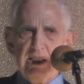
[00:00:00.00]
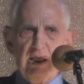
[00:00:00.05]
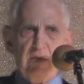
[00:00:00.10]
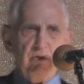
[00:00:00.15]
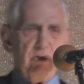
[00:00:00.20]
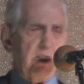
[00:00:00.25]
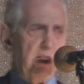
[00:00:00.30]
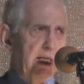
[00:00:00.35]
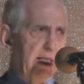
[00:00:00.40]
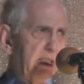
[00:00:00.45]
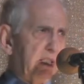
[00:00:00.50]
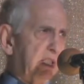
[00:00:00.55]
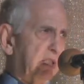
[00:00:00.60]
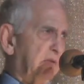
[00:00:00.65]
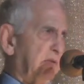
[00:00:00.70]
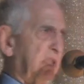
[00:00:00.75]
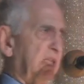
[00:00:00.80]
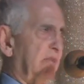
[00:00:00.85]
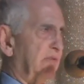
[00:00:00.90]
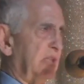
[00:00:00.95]
out the
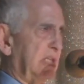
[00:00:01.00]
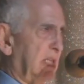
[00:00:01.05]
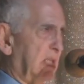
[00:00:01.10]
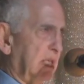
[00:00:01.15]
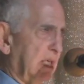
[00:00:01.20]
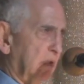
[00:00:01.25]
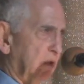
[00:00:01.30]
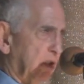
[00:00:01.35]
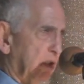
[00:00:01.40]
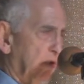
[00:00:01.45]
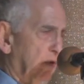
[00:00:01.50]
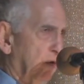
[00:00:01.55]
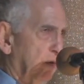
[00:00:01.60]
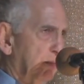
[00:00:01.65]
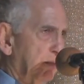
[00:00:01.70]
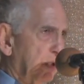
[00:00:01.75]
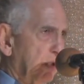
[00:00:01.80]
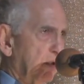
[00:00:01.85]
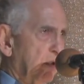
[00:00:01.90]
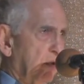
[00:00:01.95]
next 70,000
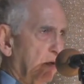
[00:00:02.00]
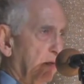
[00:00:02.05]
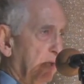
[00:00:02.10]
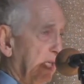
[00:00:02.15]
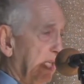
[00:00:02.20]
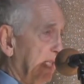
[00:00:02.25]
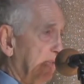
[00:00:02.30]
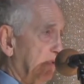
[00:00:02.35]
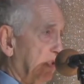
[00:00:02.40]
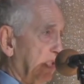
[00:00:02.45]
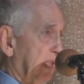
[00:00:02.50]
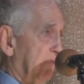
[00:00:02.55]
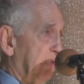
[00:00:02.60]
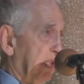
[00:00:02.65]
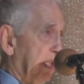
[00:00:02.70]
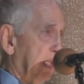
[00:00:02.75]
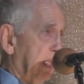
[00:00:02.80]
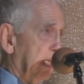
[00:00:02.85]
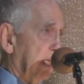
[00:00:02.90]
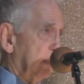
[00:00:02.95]
troops or so and leaves
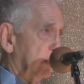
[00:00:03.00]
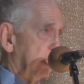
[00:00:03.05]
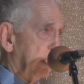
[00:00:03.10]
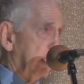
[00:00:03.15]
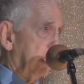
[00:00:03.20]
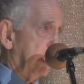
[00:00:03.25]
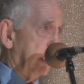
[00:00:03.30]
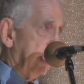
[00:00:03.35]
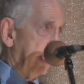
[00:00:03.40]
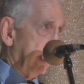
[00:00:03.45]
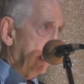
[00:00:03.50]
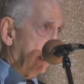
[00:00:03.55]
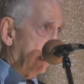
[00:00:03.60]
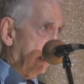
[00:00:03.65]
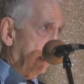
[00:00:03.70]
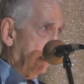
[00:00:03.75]
70,000 there,